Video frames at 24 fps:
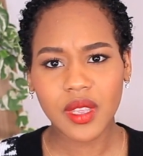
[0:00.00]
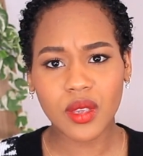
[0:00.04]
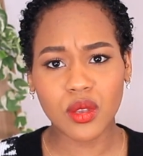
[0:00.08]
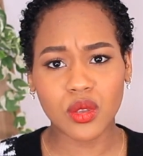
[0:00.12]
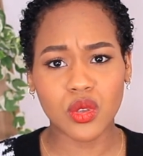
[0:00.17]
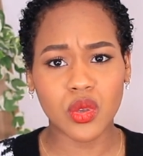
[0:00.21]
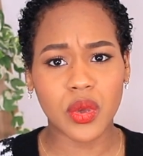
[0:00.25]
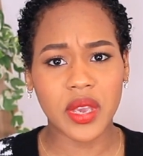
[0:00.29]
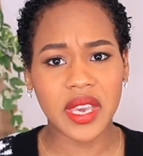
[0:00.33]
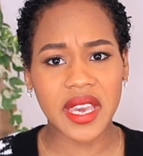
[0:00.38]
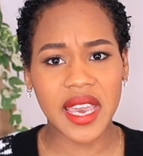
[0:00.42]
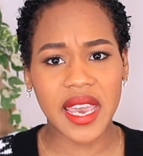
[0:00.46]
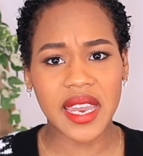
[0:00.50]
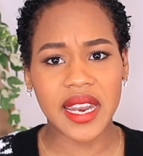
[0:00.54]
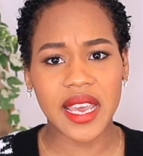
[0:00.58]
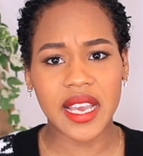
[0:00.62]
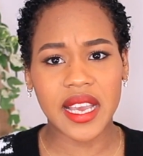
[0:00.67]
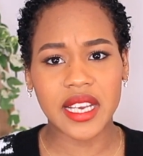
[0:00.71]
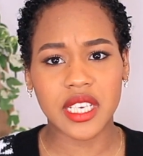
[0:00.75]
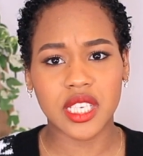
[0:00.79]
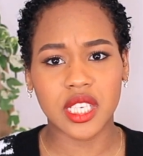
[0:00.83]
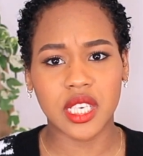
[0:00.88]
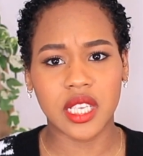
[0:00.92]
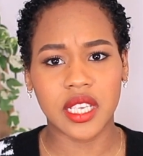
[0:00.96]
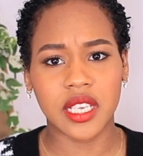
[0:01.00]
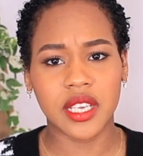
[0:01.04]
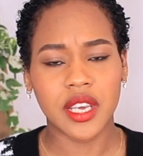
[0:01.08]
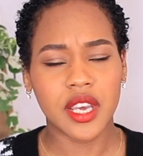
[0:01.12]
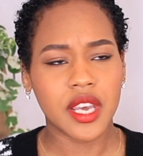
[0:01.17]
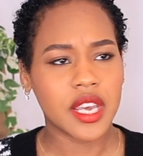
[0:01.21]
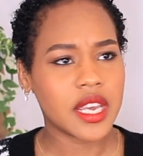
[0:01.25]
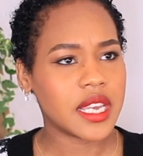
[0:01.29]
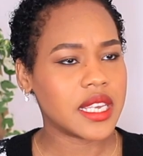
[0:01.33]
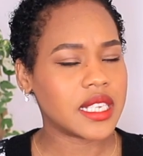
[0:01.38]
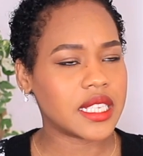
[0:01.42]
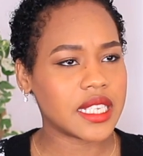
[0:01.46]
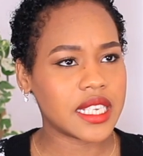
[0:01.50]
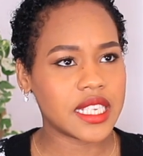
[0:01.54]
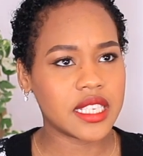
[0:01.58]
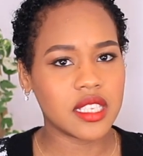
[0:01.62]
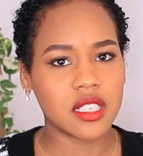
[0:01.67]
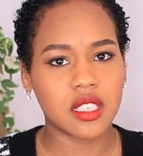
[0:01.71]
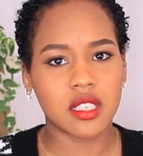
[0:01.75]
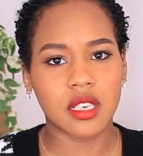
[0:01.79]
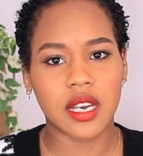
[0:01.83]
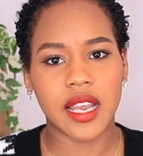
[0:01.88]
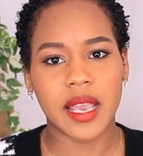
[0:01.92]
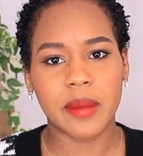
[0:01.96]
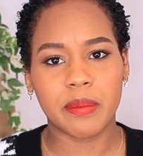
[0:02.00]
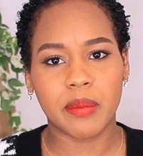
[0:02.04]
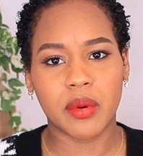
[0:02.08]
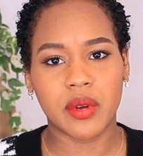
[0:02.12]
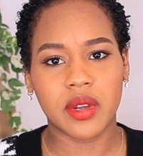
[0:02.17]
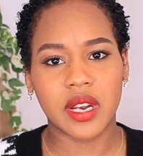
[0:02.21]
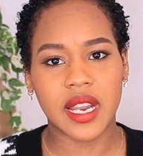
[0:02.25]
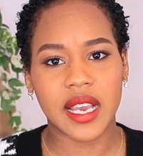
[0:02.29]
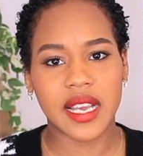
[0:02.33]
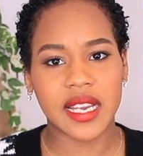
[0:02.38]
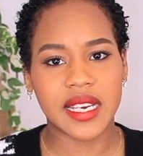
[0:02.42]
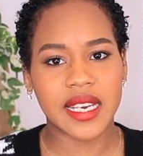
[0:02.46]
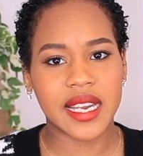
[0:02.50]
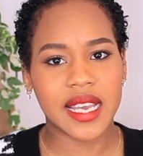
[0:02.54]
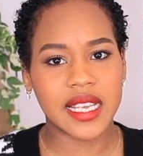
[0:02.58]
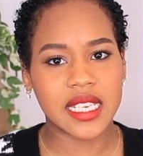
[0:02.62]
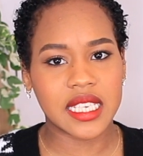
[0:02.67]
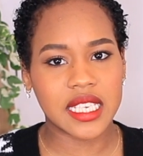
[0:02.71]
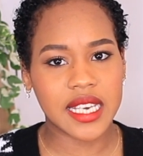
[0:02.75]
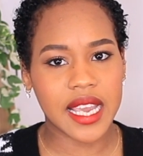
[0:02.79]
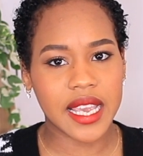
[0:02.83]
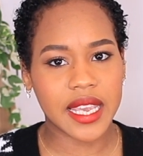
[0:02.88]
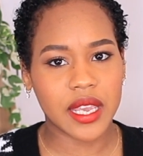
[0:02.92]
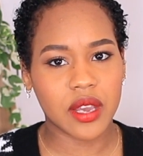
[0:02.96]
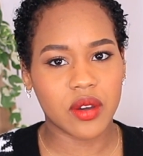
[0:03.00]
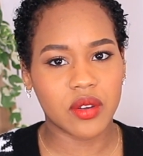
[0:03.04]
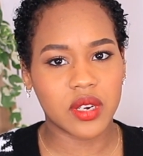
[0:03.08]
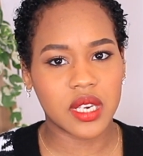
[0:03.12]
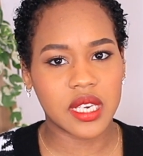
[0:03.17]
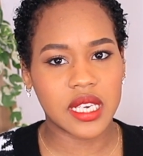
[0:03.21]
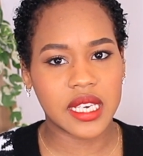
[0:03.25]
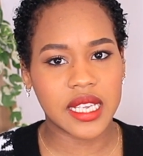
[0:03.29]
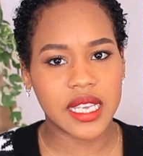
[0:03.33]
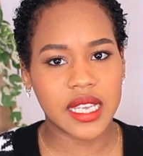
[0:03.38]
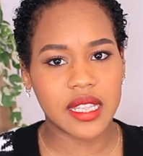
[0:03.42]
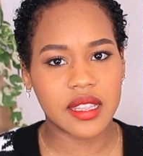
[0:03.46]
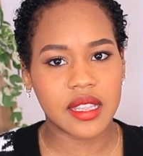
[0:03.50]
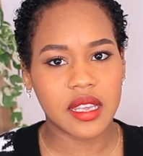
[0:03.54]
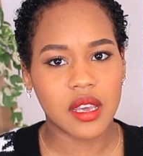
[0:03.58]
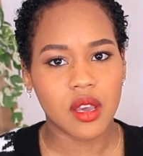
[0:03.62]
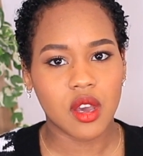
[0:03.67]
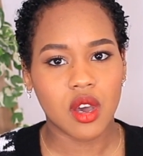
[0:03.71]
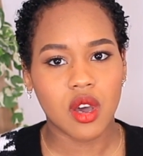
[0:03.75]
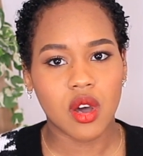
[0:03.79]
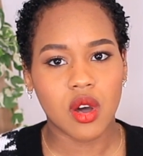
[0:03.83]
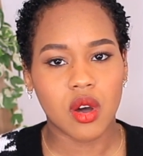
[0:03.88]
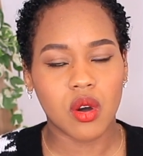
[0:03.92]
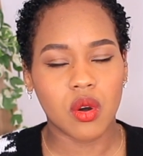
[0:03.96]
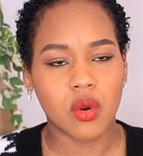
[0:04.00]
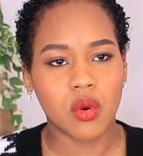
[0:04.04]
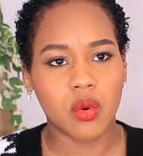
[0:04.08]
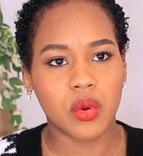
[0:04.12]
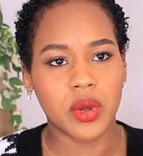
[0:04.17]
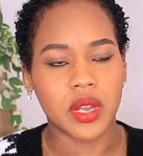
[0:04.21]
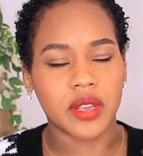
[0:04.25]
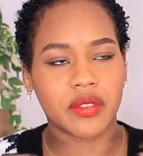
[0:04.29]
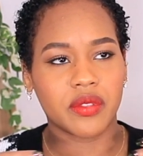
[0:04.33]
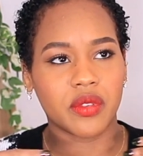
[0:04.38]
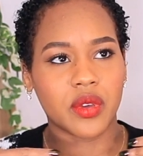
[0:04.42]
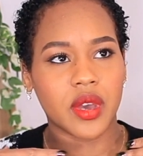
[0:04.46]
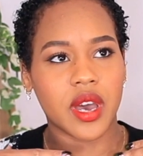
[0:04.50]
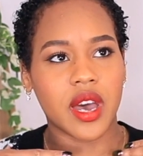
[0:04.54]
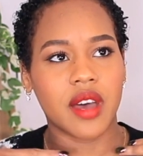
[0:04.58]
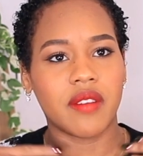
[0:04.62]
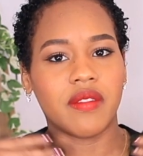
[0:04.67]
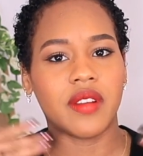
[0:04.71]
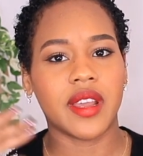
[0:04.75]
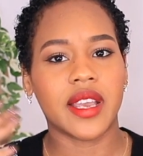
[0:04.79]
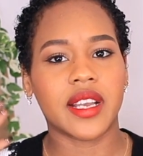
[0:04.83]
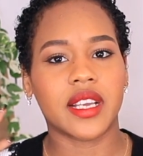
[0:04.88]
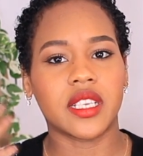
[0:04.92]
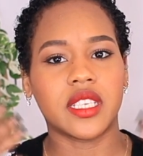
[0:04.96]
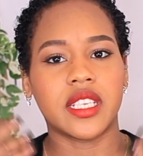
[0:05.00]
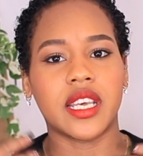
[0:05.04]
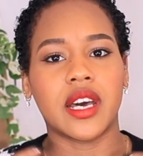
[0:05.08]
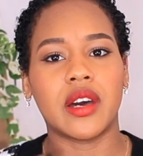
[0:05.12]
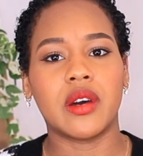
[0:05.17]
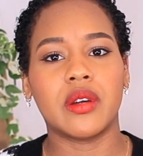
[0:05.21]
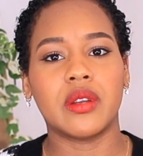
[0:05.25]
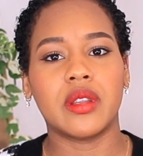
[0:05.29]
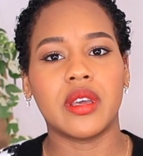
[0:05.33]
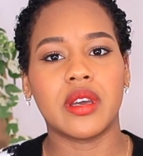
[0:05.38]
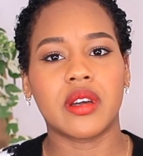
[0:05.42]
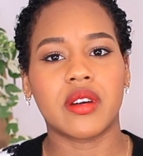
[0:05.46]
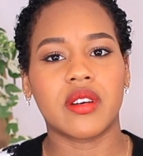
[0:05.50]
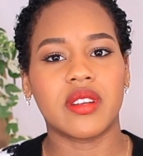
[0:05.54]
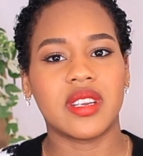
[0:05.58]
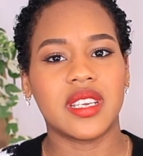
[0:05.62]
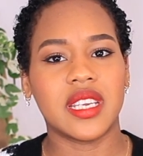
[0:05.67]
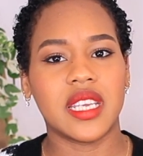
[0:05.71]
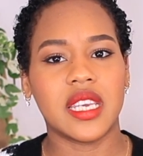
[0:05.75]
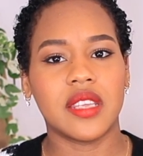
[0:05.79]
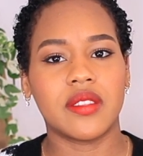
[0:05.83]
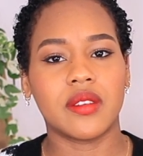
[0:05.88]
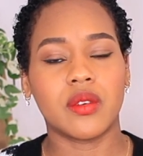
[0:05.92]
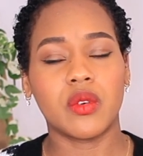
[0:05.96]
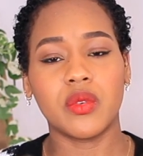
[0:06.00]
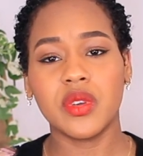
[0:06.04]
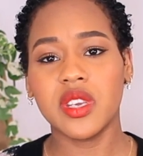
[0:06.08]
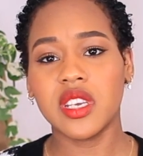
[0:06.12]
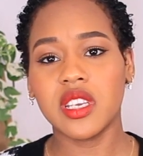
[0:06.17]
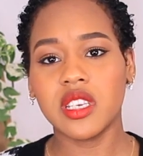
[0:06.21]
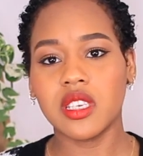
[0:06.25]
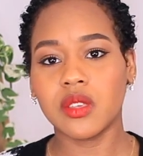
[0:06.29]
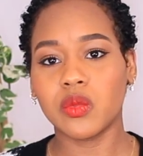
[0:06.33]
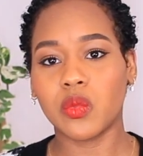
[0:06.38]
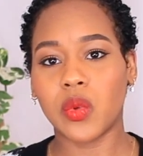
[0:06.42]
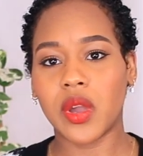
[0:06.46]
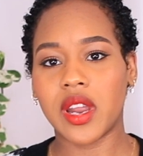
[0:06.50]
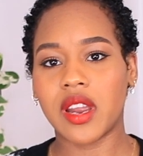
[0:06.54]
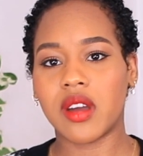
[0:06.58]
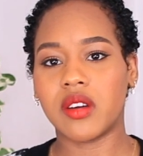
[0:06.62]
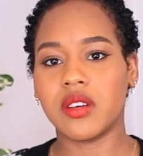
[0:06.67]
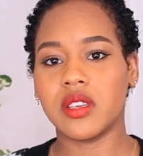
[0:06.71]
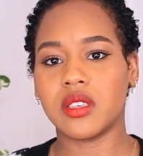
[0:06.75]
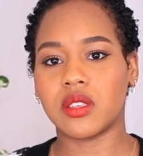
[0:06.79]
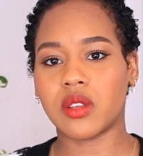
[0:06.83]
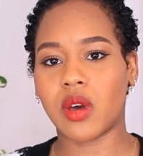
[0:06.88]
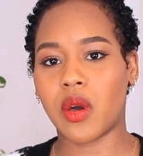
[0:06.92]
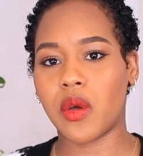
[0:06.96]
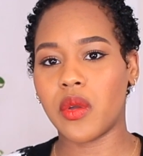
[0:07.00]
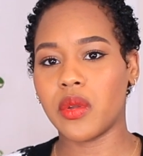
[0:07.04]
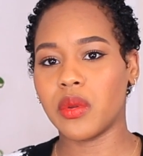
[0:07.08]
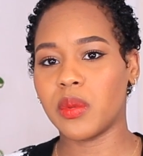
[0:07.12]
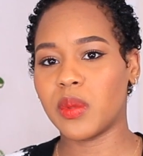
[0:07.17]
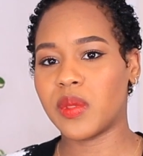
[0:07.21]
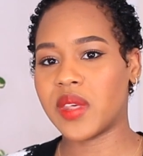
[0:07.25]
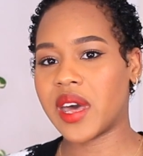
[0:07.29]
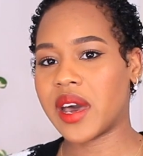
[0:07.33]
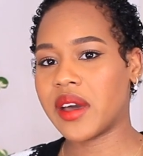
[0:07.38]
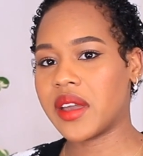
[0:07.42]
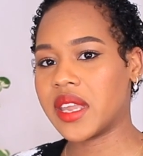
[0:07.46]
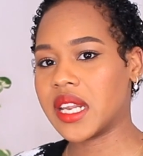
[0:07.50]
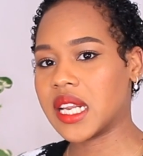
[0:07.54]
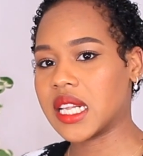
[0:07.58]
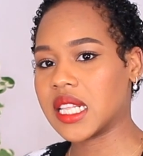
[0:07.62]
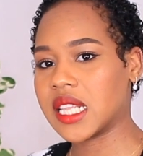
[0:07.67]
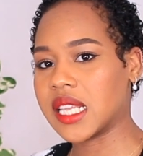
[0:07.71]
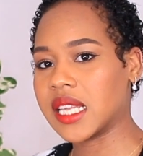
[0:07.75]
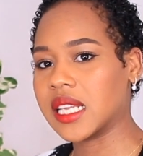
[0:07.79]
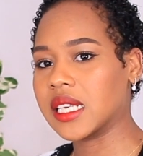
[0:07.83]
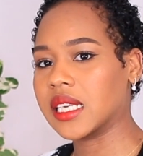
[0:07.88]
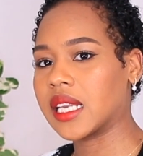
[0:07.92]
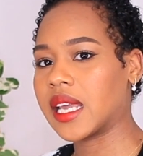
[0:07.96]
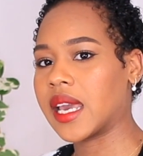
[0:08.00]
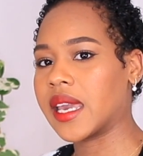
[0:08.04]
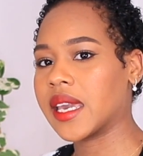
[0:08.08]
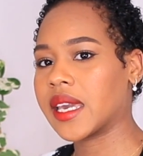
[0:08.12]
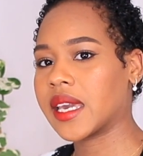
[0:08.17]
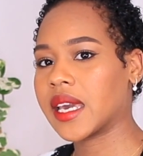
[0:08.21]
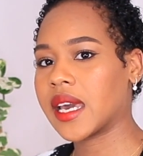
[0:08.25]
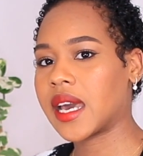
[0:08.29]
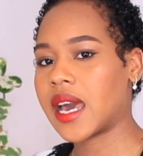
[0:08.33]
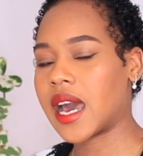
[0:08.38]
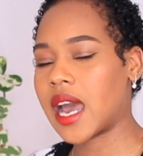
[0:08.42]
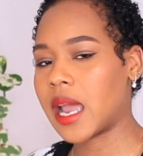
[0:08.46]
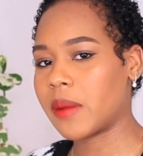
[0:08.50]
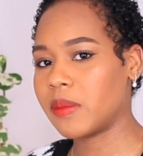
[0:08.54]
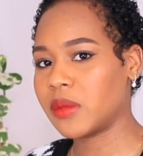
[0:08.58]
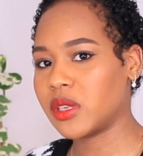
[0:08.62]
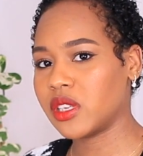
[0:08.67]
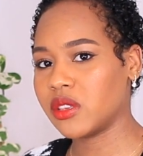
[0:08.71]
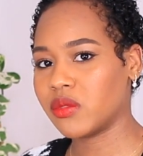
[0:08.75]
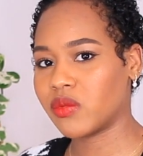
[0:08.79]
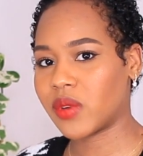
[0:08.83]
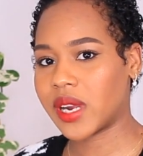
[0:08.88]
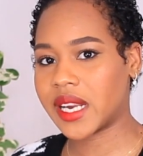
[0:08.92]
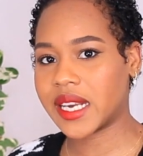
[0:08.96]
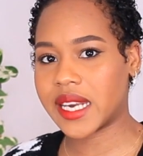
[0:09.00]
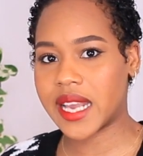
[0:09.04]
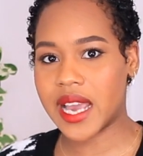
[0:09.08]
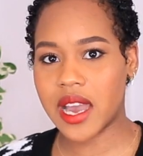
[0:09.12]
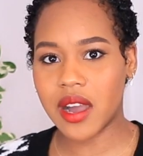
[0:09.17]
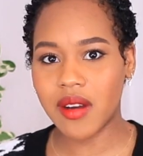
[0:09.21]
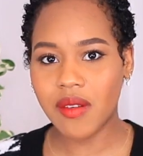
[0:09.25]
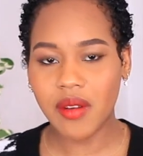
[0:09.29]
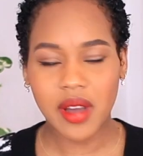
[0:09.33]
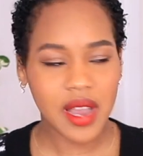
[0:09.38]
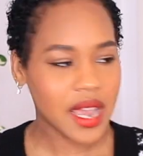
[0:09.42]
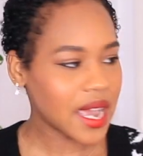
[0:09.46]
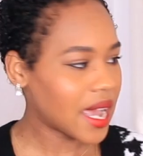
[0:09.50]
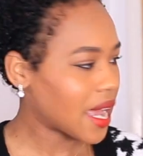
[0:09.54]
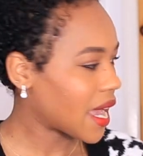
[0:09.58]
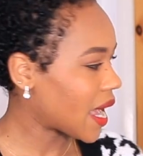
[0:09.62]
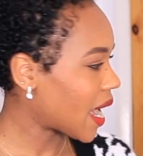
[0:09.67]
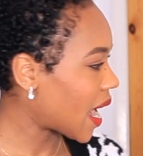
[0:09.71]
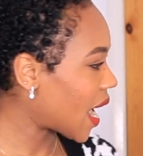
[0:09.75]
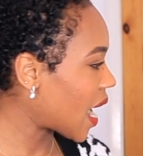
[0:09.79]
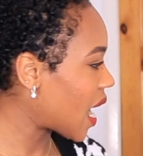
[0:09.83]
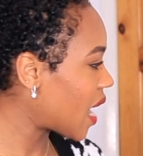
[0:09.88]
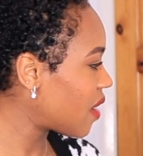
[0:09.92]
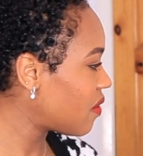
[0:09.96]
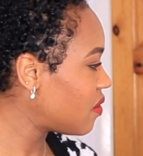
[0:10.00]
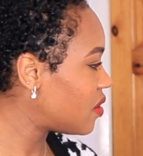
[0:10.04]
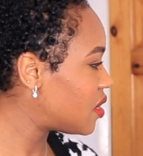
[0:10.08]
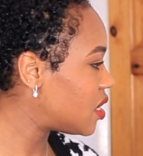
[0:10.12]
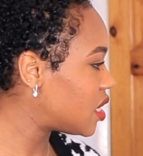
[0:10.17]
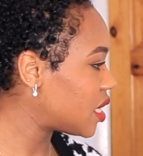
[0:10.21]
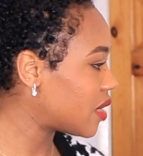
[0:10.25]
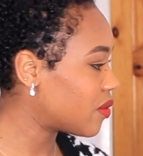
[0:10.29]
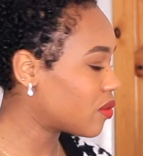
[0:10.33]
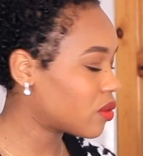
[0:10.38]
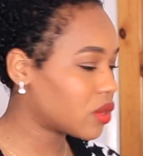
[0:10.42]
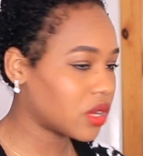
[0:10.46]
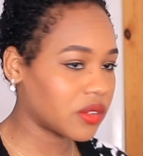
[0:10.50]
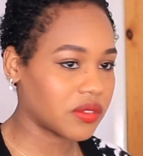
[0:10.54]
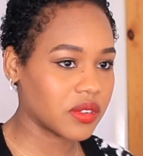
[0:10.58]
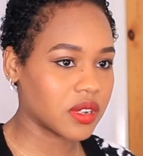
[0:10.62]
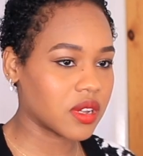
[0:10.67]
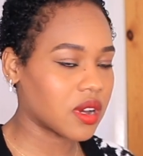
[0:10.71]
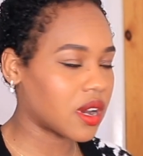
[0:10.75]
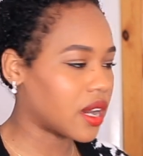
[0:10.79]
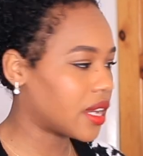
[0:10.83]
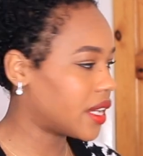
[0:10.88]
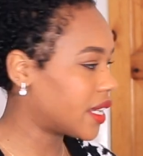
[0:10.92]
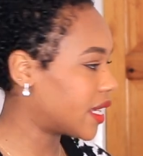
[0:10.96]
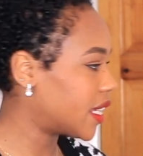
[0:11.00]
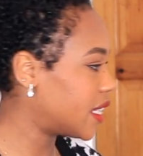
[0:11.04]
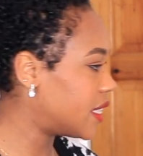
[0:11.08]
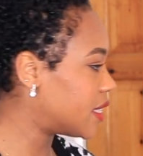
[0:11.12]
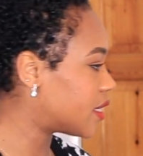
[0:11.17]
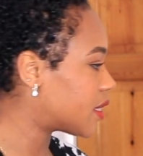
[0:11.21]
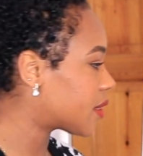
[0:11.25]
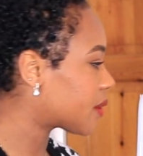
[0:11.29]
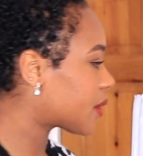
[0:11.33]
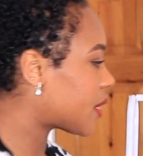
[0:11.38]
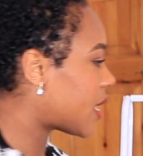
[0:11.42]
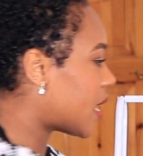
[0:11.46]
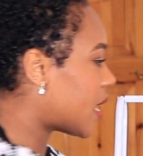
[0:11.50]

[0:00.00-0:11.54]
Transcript: so it can actually, it's easy to like put like a nice jacket underneath, or if you have like a turtleneck underneath, or you can just wear it on its own without anything like I'm doing right now. I have several different cardigans